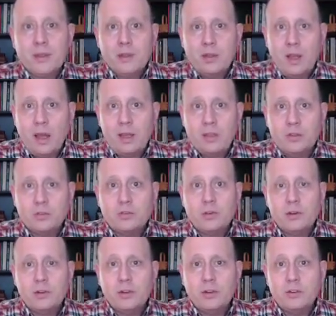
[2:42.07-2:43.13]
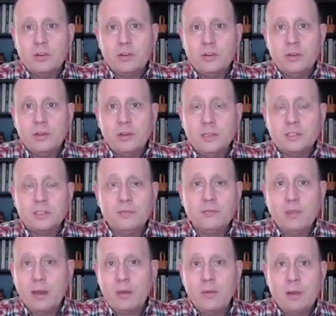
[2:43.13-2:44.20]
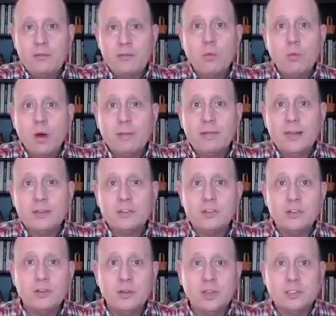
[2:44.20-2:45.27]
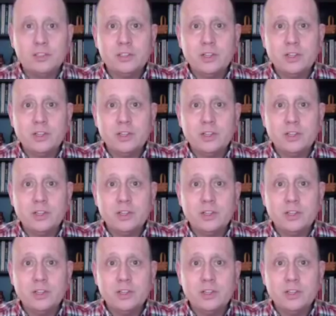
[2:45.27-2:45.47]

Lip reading: I use a to-do list. By the way, if you want that to-do list,